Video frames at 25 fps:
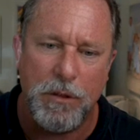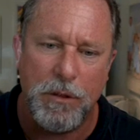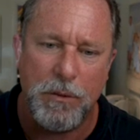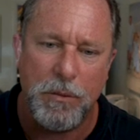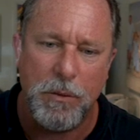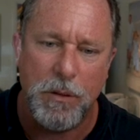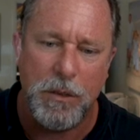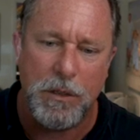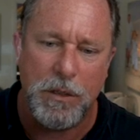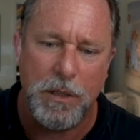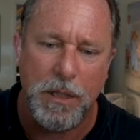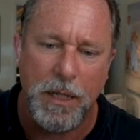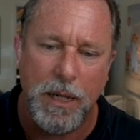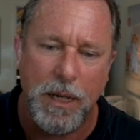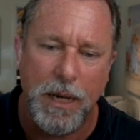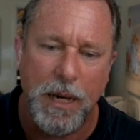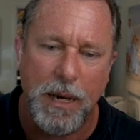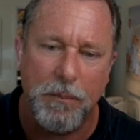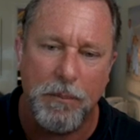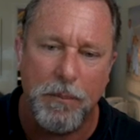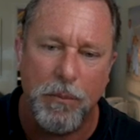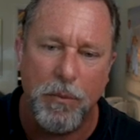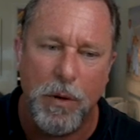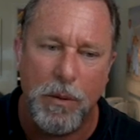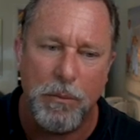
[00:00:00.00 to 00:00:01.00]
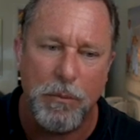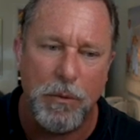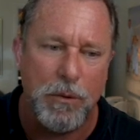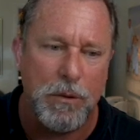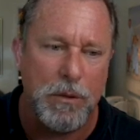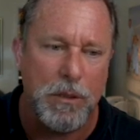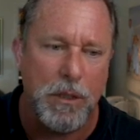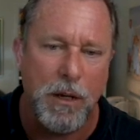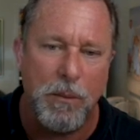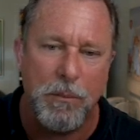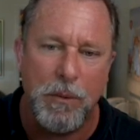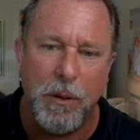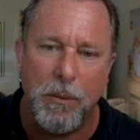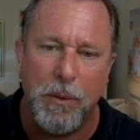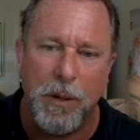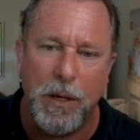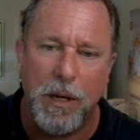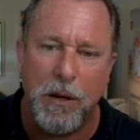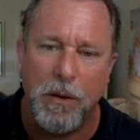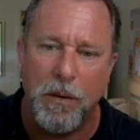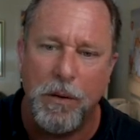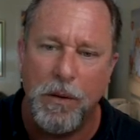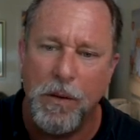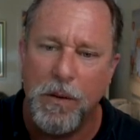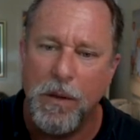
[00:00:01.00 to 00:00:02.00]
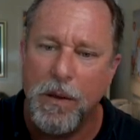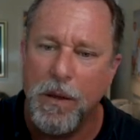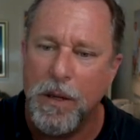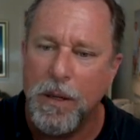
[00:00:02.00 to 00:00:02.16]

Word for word: I just want to see it happen one more time. Here we go.